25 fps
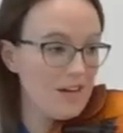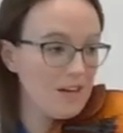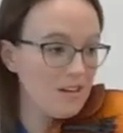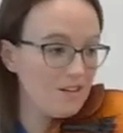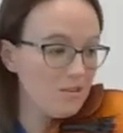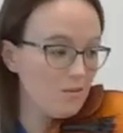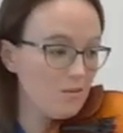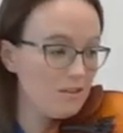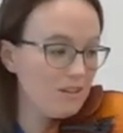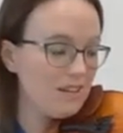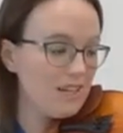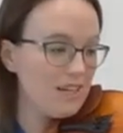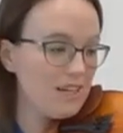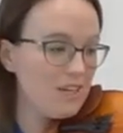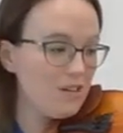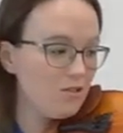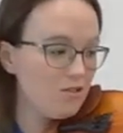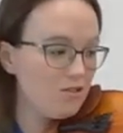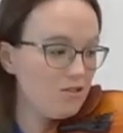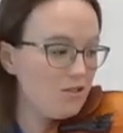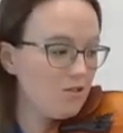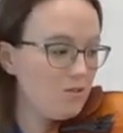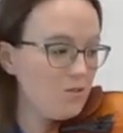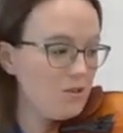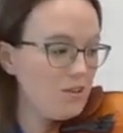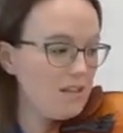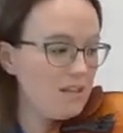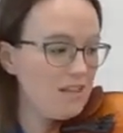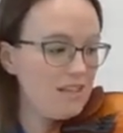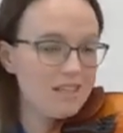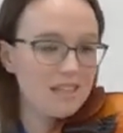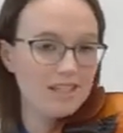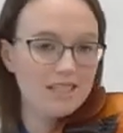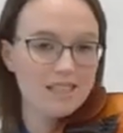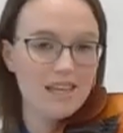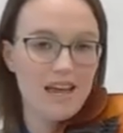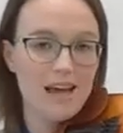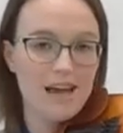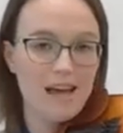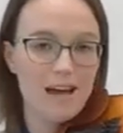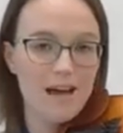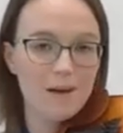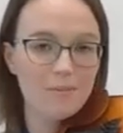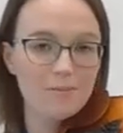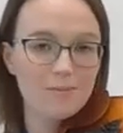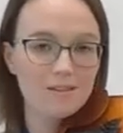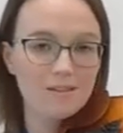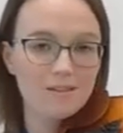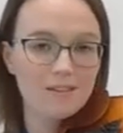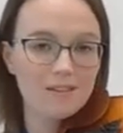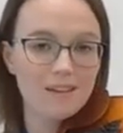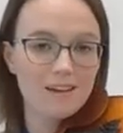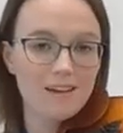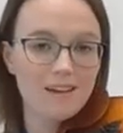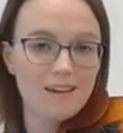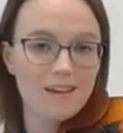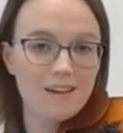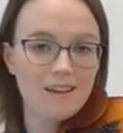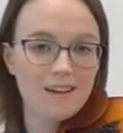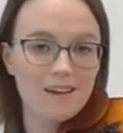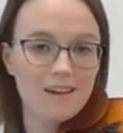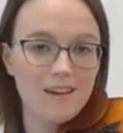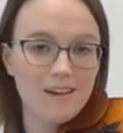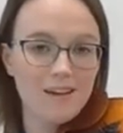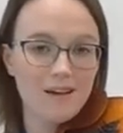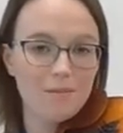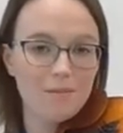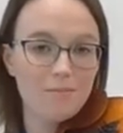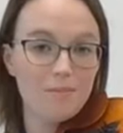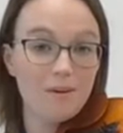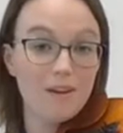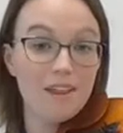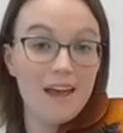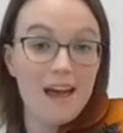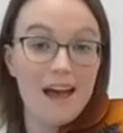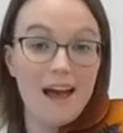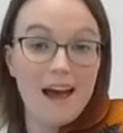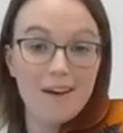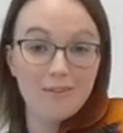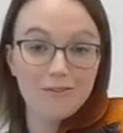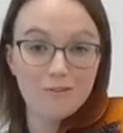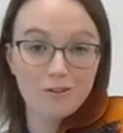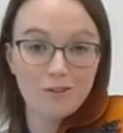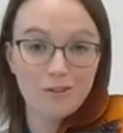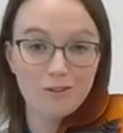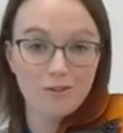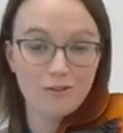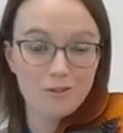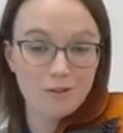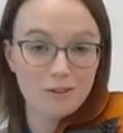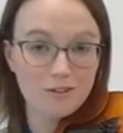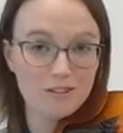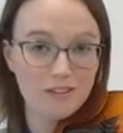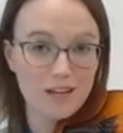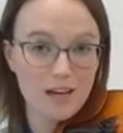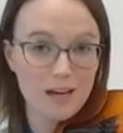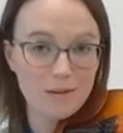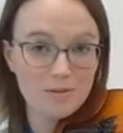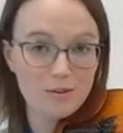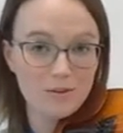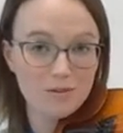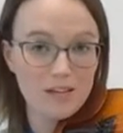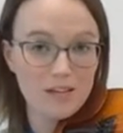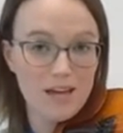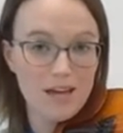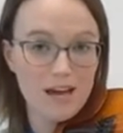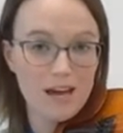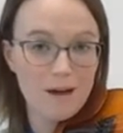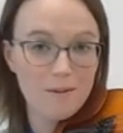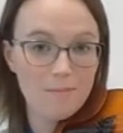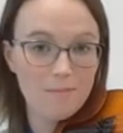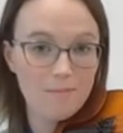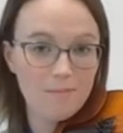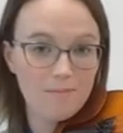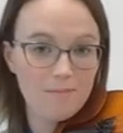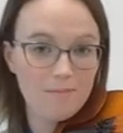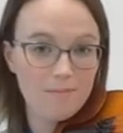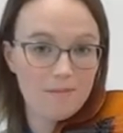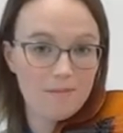So it's like you're doing these taps, but after the first time you tap,